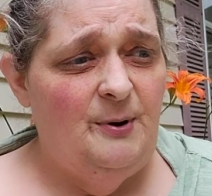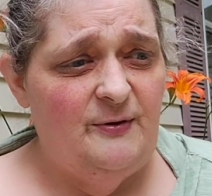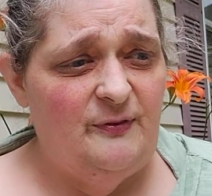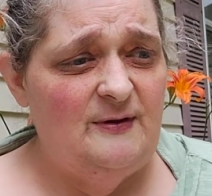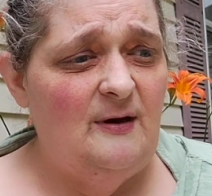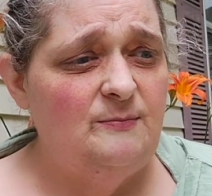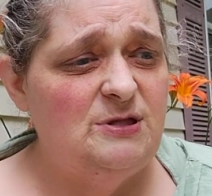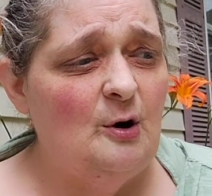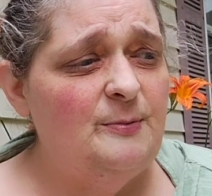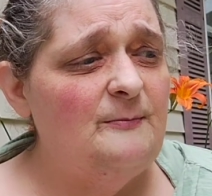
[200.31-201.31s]
But the
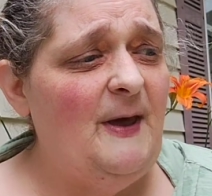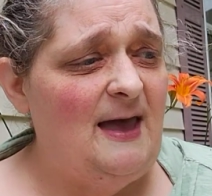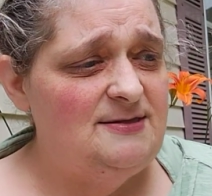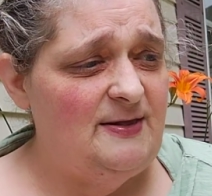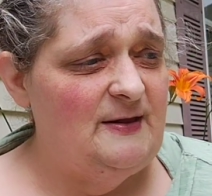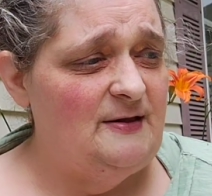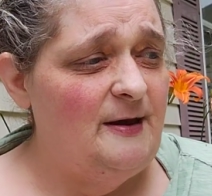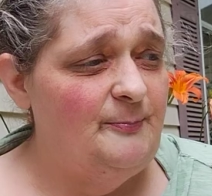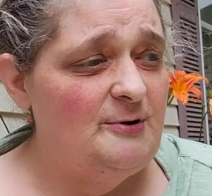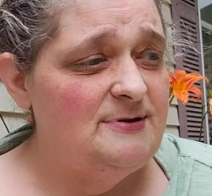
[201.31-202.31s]
absorbent pads of the
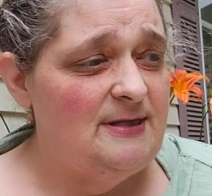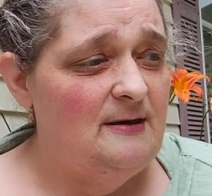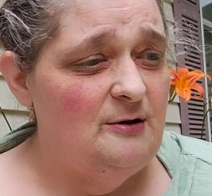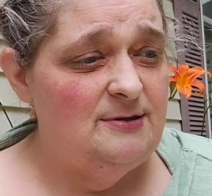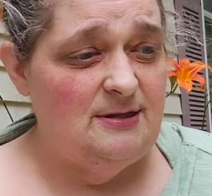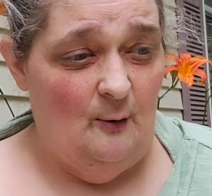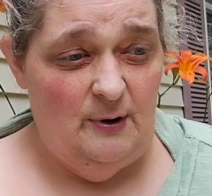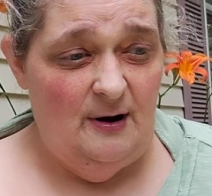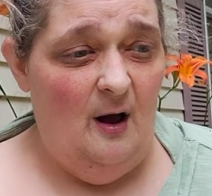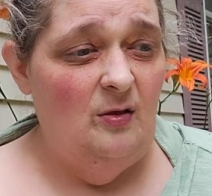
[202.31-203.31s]
diapers
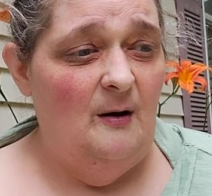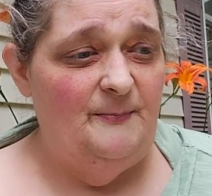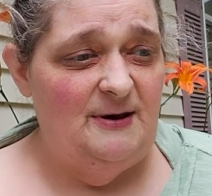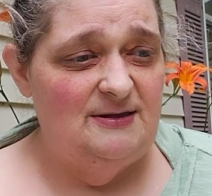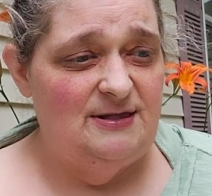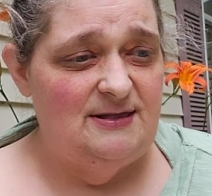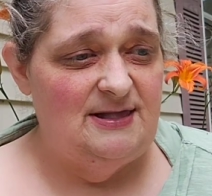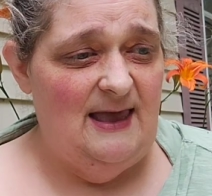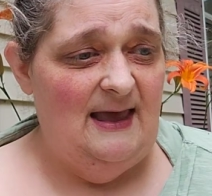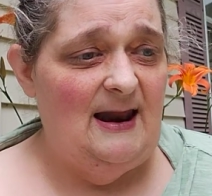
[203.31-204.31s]
soak it all up, and it's the
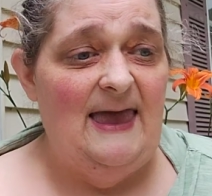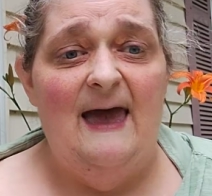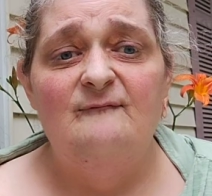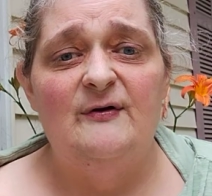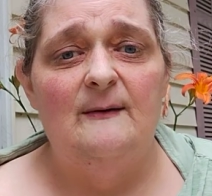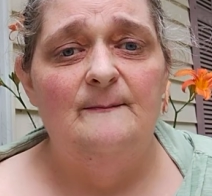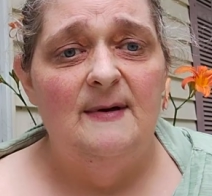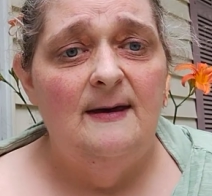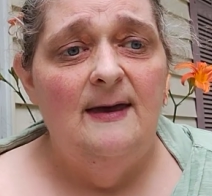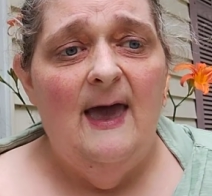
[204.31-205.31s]
same. And I have them.
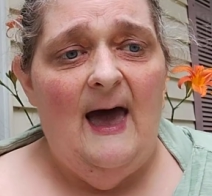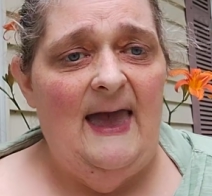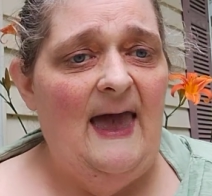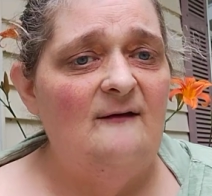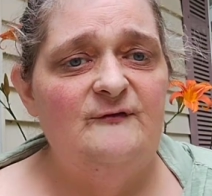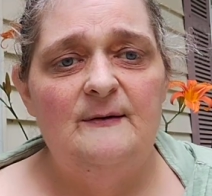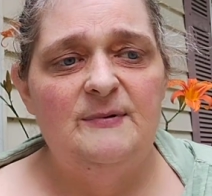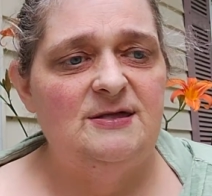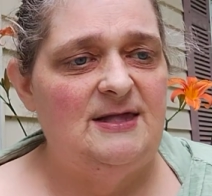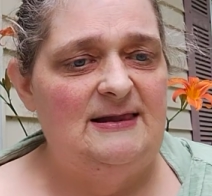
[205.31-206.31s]
I have them
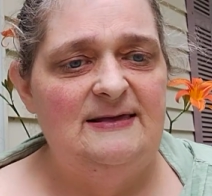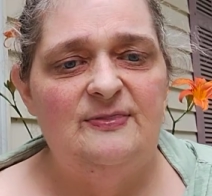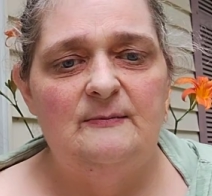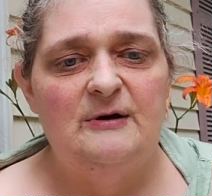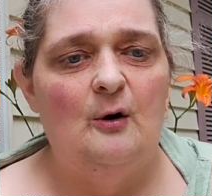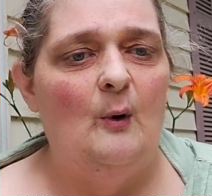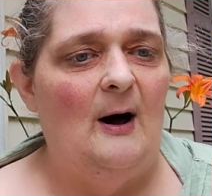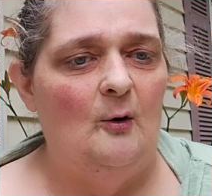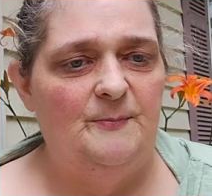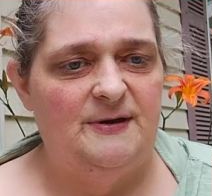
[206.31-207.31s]
because I need them to go
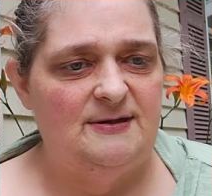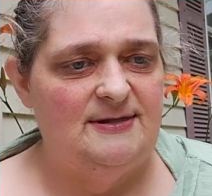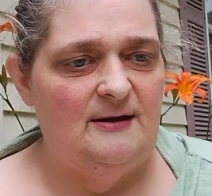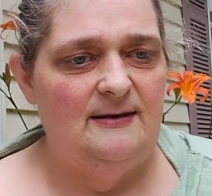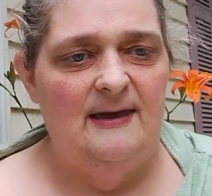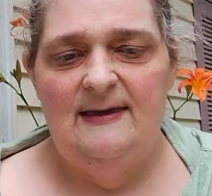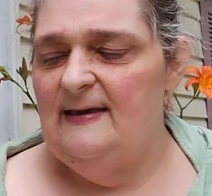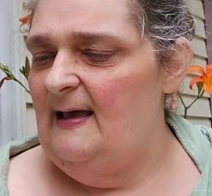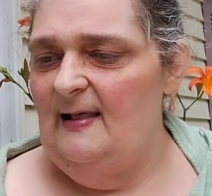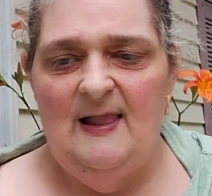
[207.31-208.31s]
out because
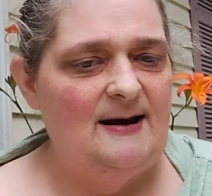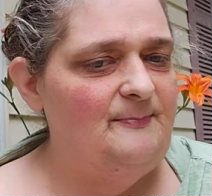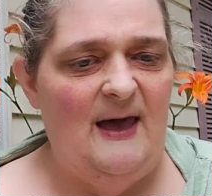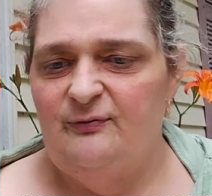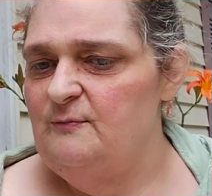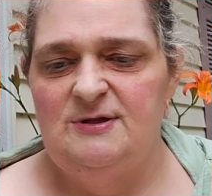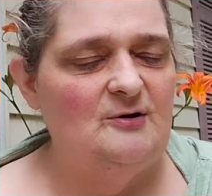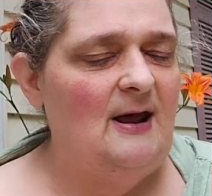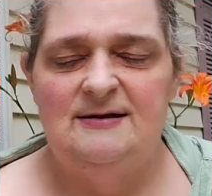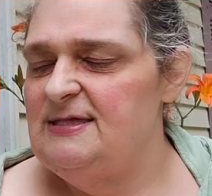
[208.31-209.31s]
a lot of bathrooms
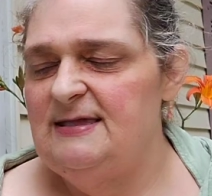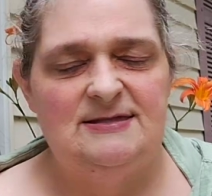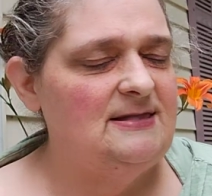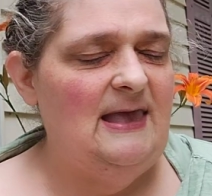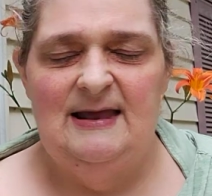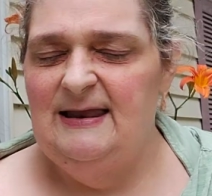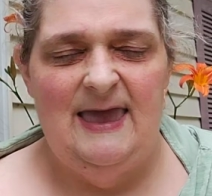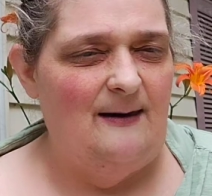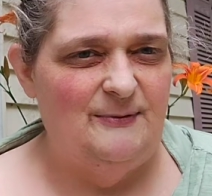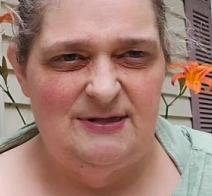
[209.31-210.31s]
are not as
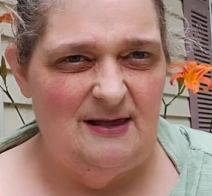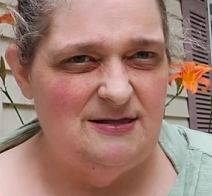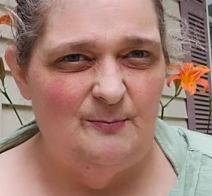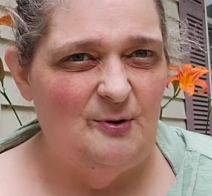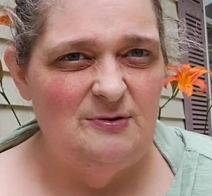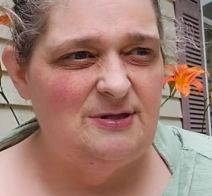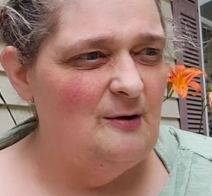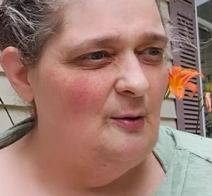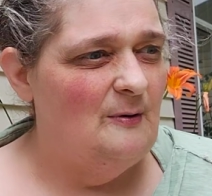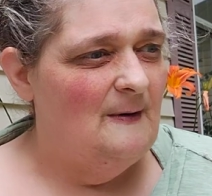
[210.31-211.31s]
handicap accessible.
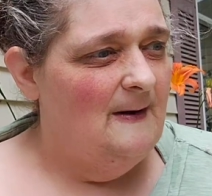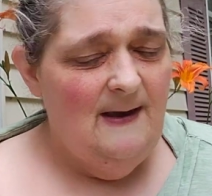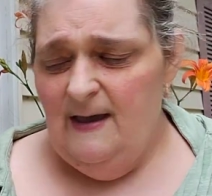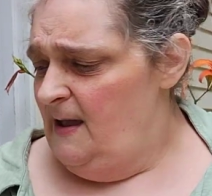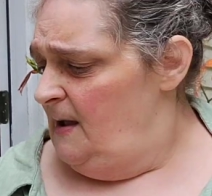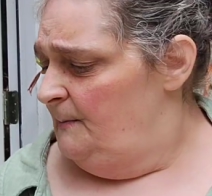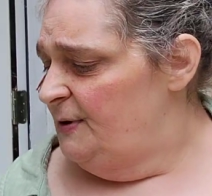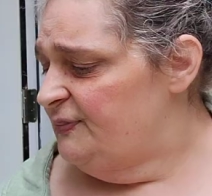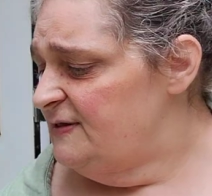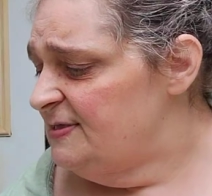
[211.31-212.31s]
So,
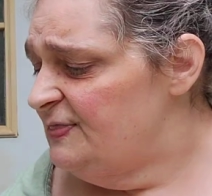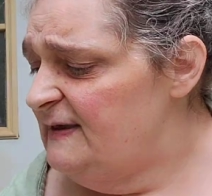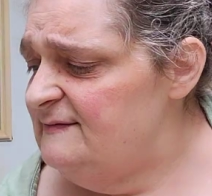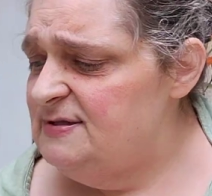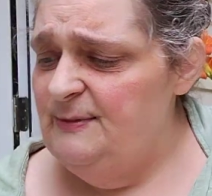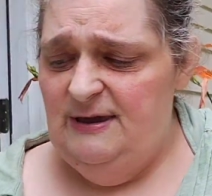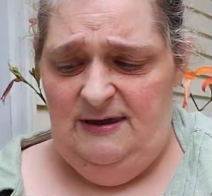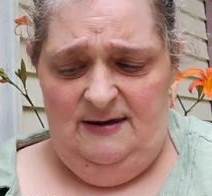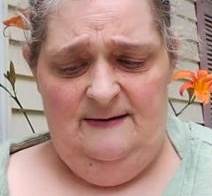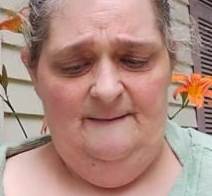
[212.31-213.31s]
but this leaves
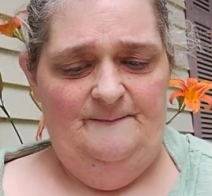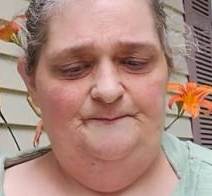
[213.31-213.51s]
me